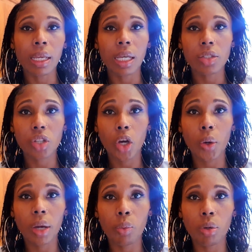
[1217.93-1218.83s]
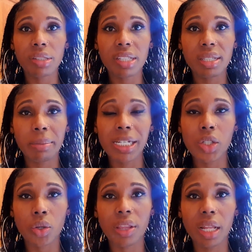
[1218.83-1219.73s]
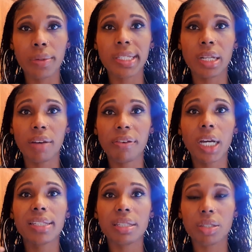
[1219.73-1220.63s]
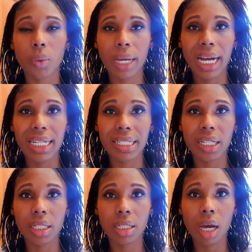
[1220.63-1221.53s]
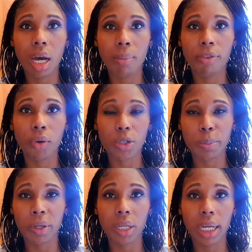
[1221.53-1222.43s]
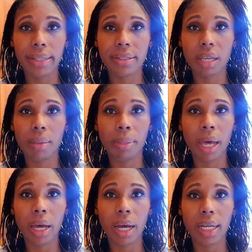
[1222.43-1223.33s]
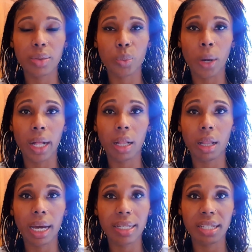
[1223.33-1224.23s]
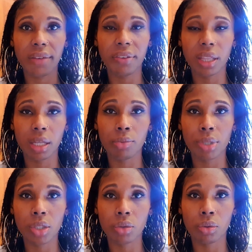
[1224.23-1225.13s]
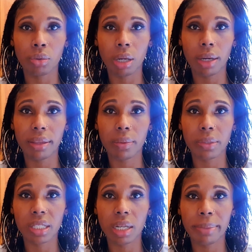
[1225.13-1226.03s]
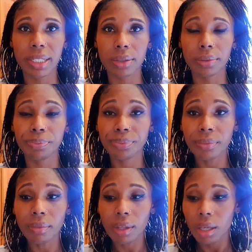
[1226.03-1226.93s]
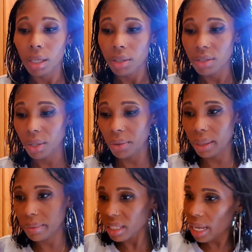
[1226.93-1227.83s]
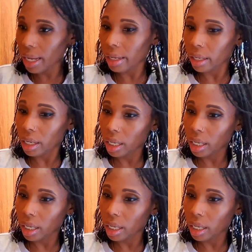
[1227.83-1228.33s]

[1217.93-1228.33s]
So I wanted to make sure that there was enough lighting, so we added 4 spotlights in there, as well as having the original light that was in the middle. So that was that.